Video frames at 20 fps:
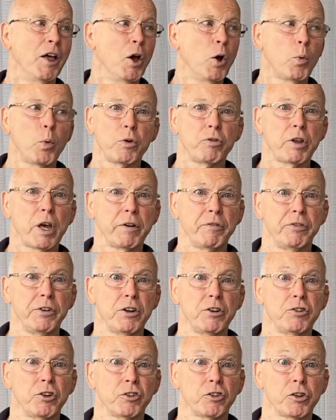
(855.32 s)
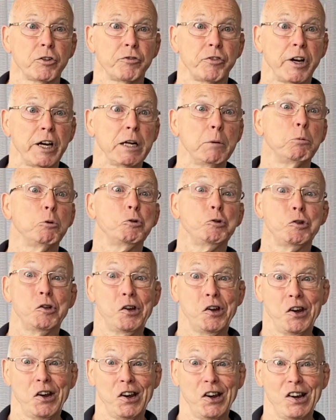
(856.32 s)
Was that fear justifiable?
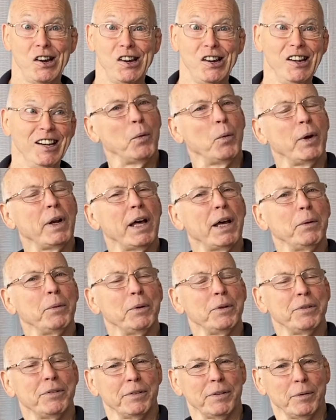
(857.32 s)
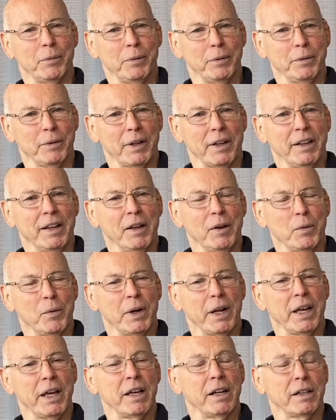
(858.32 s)
Yeah. When I
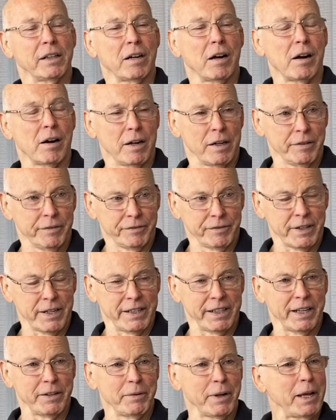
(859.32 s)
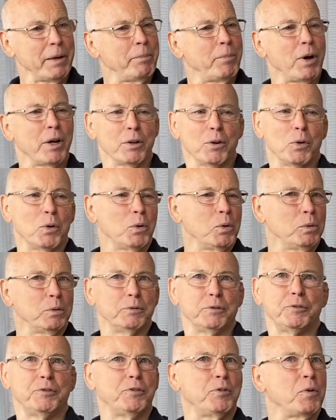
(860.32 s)
had a car, fine. I bought an
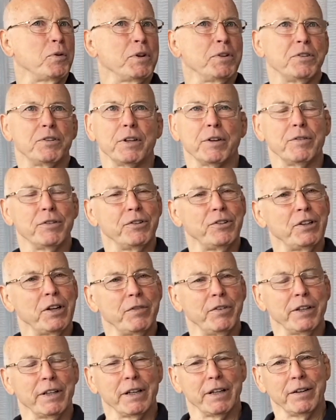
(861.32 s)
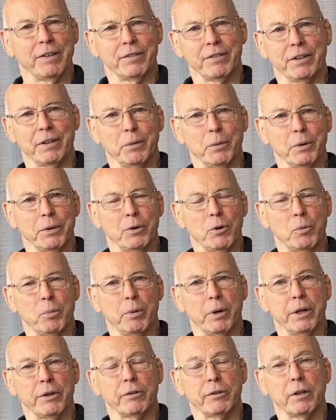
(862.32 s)
old 47 Chevy kind of thing with no
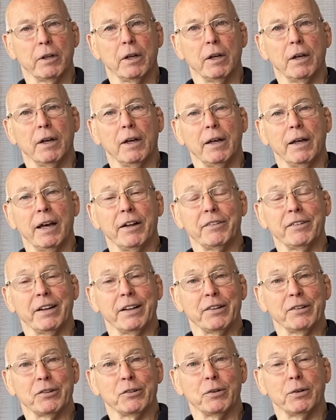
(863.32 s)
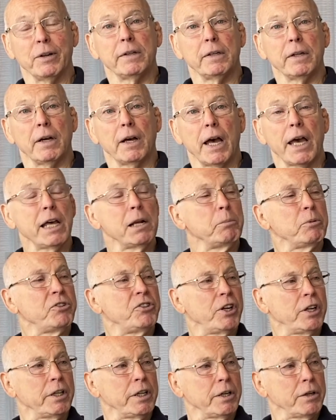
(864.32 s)
brakes. That's another story. I had a
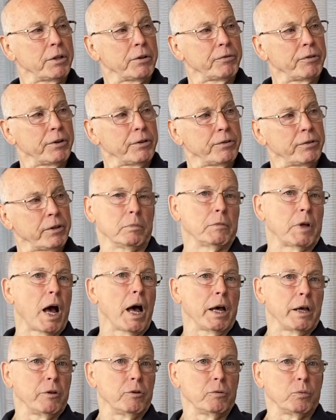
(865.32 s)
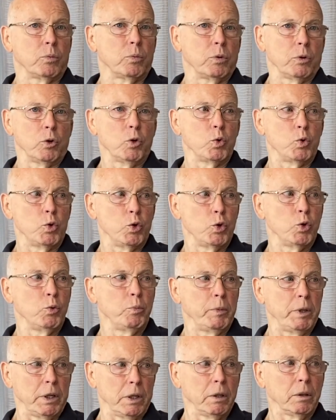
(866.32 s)
machete under the front seat. Guys who knew
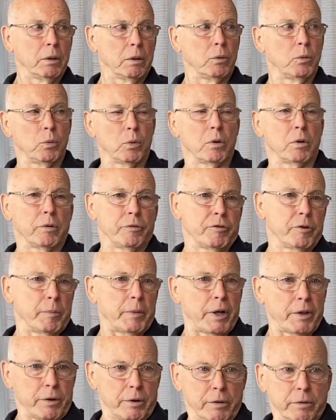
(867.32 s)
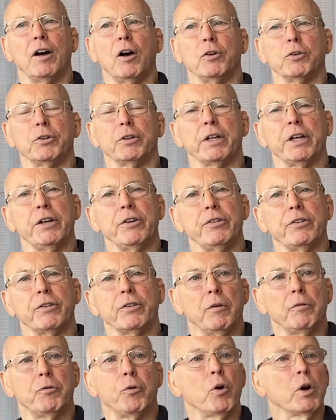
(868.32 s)
me were from other
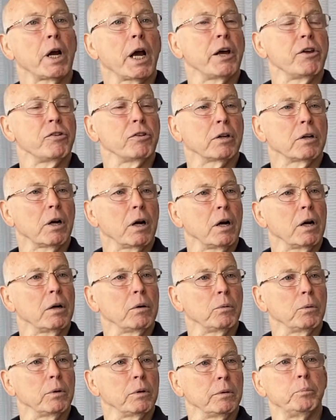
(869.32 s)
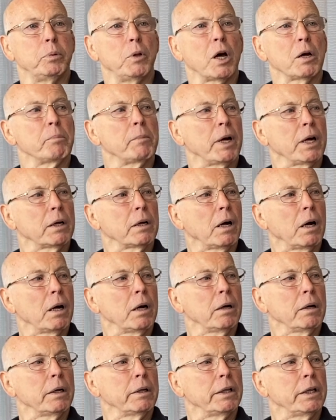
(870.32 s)
altercations. Four guys in a car would block my
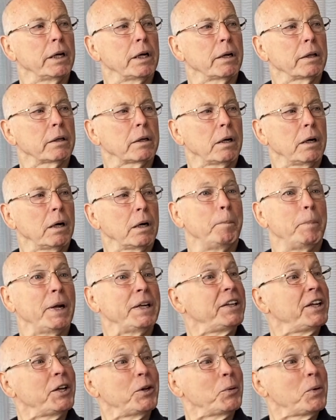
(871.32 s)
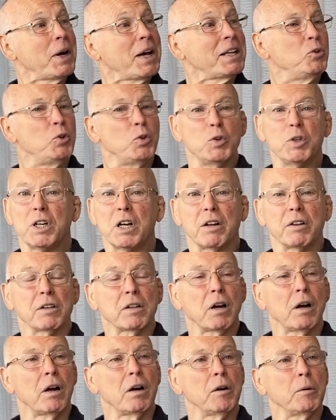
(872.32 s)
car and get out of the car. But I tell you what, you get out of the
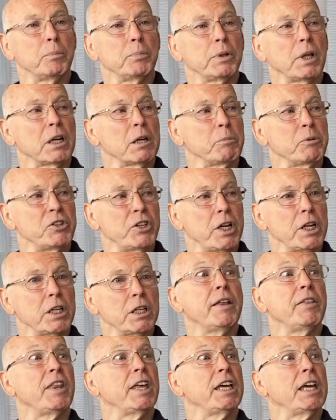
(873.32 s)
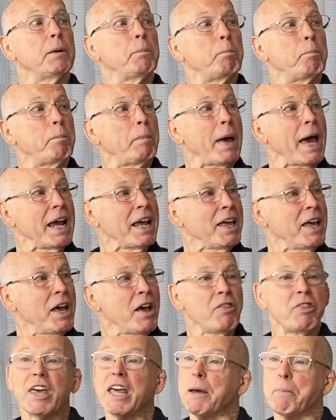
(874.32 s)
car and pull out a machete. They start thinking
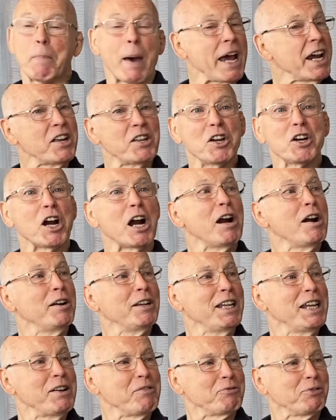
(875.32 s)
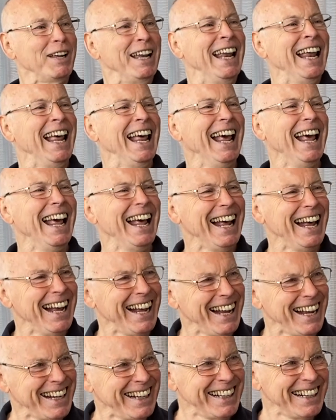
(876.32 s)
about
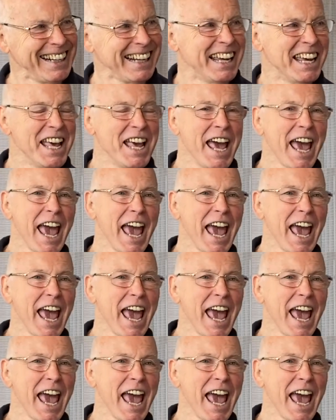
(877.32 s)
it.